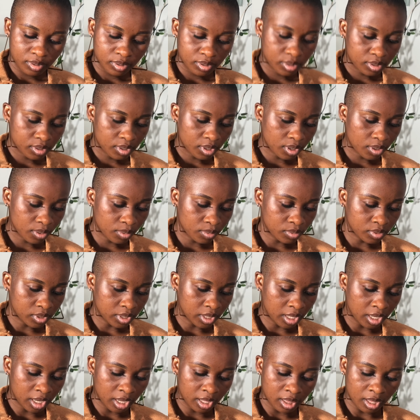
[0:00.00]
So to
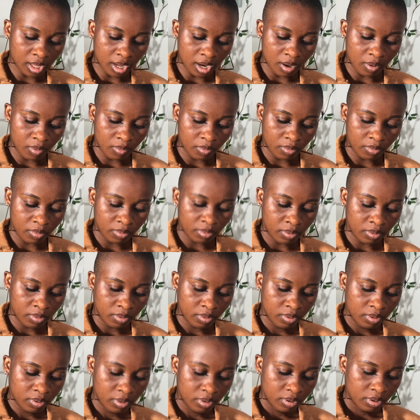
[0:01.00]
get our
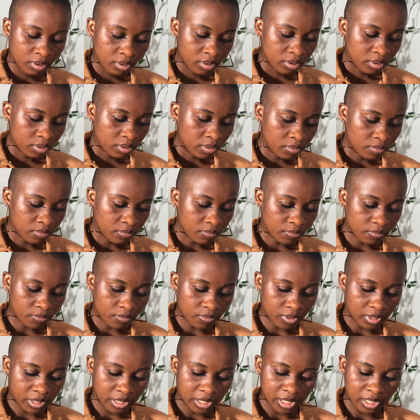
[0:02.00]

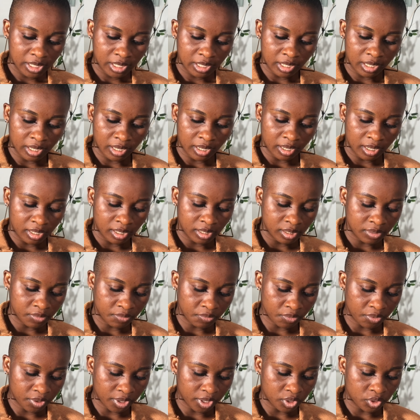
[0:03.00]
14 days
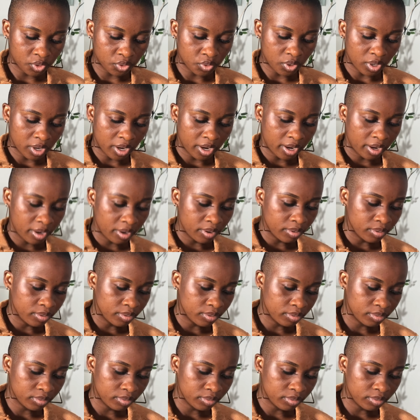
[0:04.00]
free trial.